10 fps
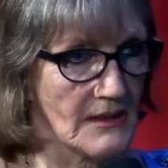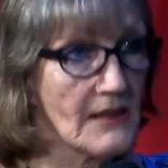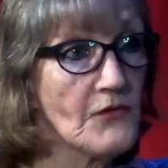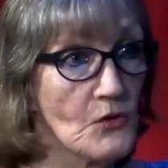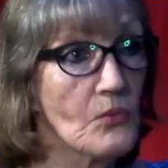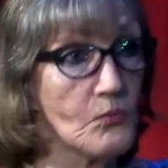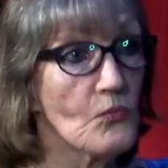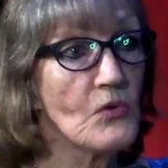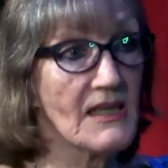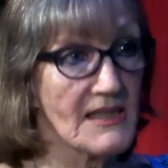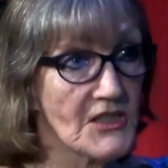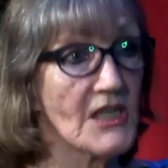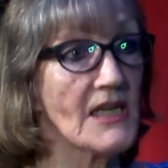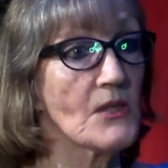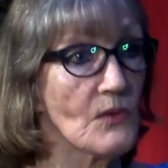if you really
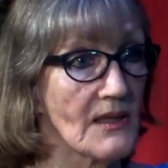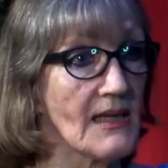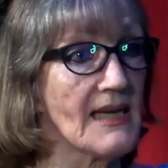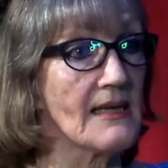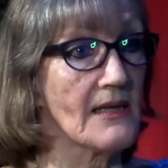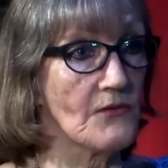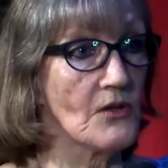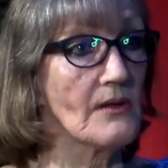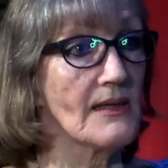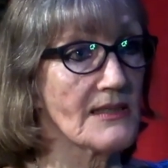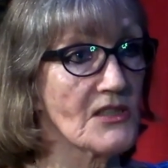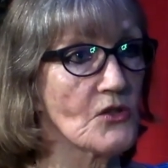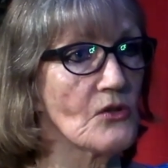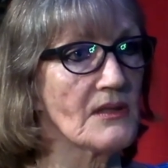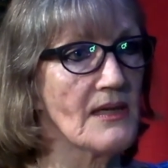genuinely give your heart to
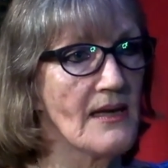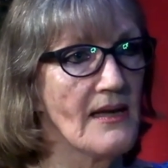God,